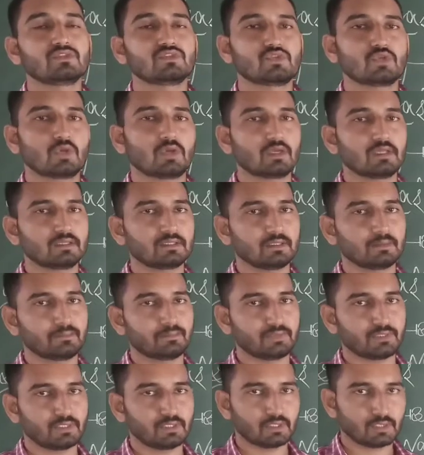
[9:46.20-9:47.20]

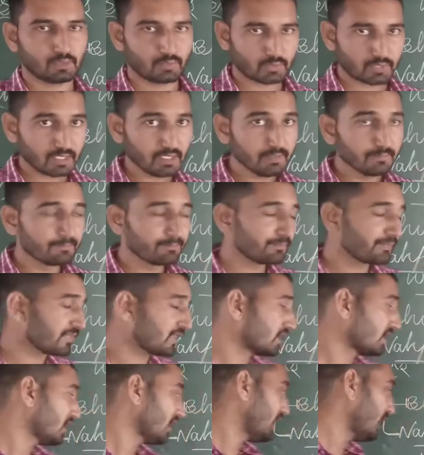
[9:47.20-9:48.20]
Jogathampi.
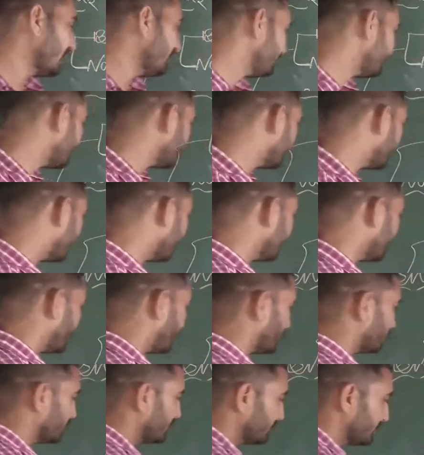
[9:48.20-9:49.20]
Okay, after
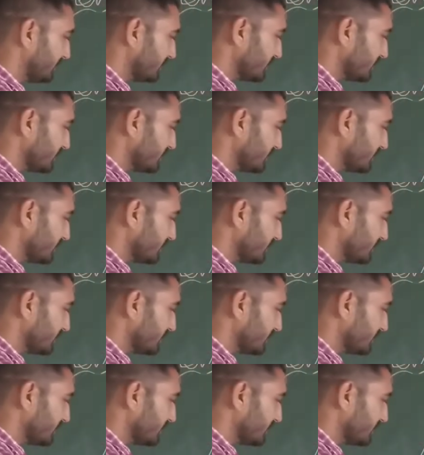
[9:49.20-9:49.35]
that, on the